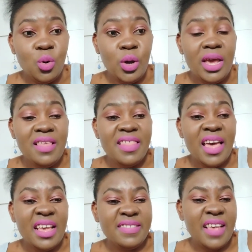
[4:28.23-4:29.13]
either
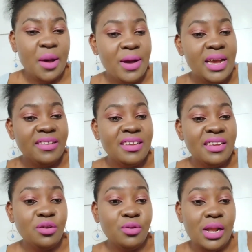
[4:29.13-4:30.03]
as a white
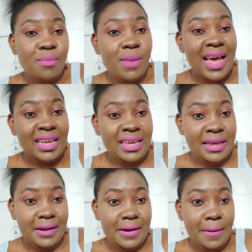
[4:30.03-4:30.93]
hand or a
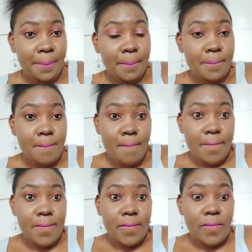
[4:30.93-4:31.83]
blackhead.
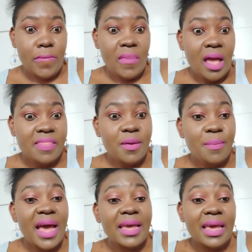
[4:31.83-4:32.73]
The
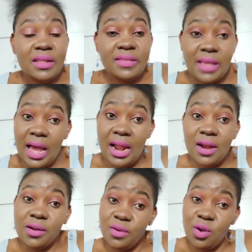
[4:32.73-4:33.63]
blackheads
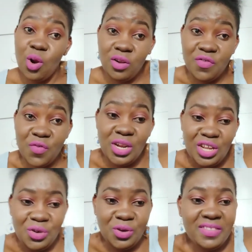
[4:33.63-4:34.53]
are clogged
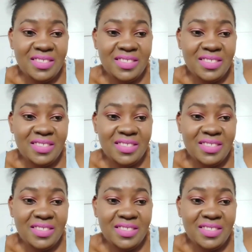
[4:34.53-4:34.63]
follicles